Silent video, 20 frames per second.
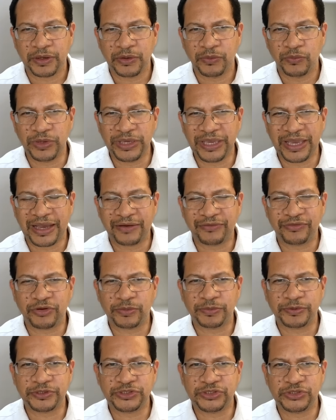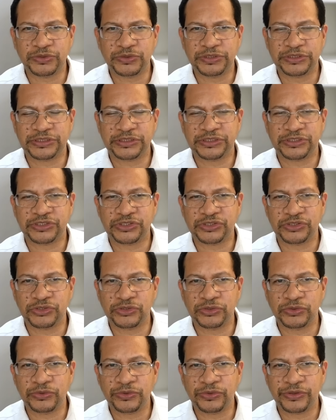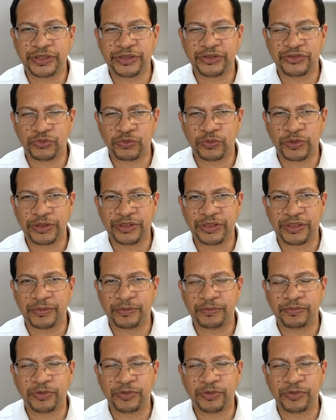We have opportunities to do things with them,